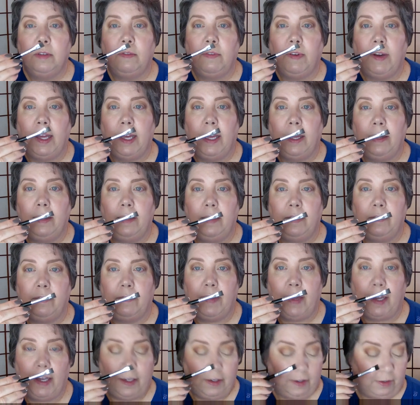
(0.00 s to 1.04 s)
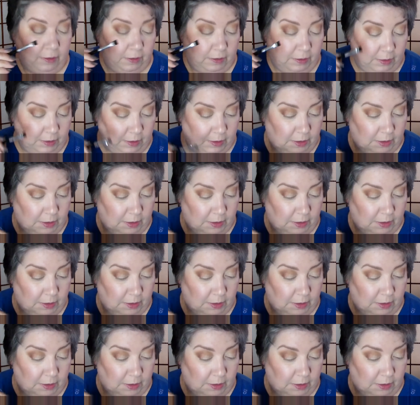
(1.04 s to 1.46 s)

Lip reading: flat definer,